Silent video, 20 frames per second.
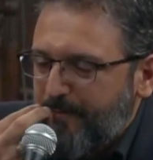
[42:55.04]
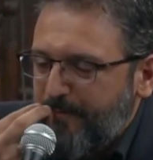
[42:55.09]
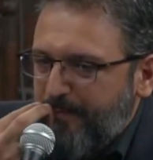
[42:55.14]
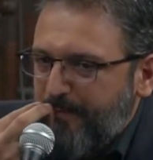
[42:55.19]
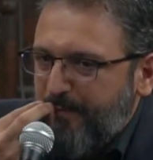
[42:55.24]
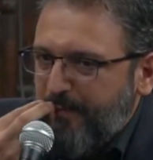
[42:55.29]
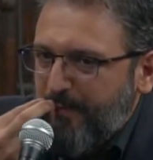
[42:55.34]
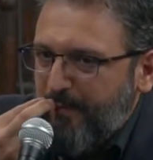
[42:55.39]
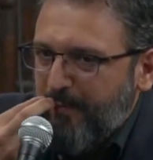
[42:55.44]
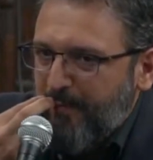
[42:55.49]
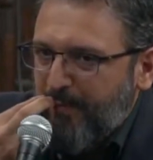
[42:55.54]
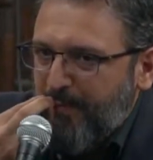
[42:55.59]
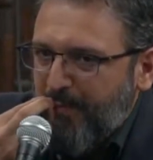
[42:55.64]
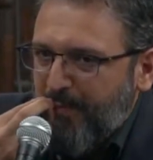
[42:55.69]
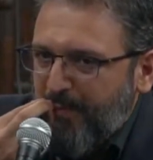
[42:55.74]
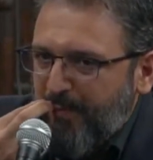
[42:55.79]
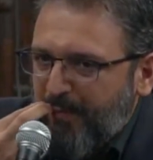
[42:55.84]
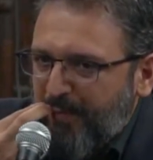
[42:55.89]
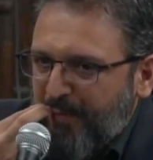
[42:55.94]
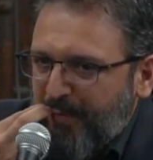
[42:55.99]

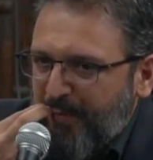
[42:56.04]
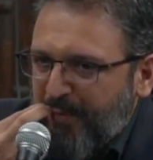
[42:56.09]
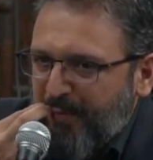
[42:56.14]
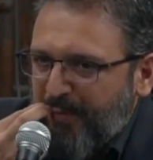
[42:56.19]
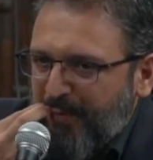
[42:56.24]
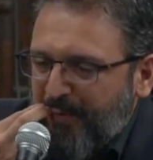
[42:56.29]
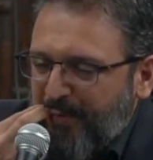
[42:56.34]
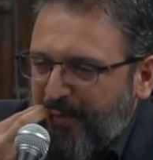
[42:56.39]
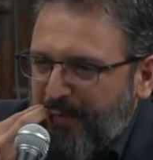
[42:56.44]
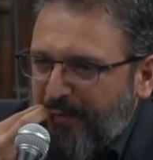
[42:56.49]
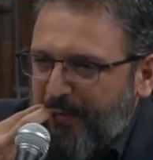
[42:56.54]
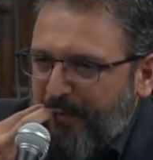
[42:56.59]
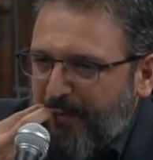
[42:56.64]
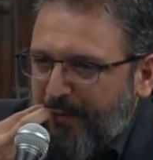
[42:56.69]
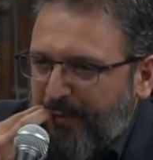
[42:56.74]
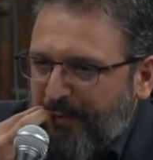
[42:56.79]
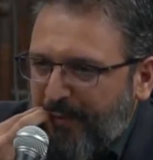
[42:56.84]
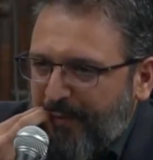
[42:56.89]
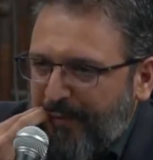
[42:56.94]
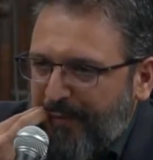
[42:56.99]

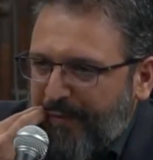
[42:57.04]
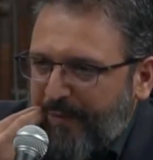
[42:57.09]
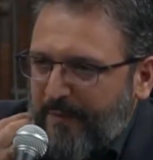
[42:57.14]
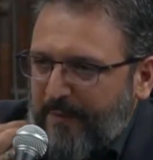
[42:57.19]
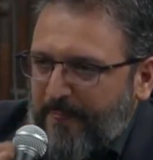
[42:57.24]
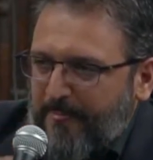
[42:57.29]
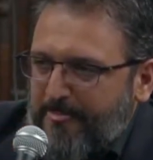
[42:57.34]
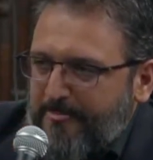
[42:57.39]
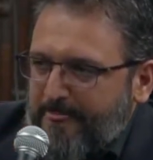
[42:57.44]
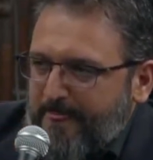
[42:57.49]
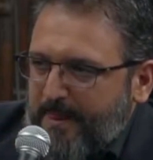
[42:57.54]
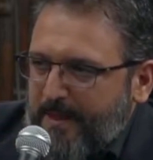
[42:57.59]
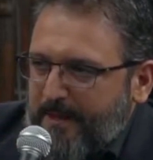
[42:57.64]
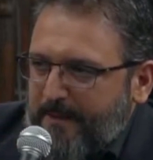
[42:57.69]
Nothing is said.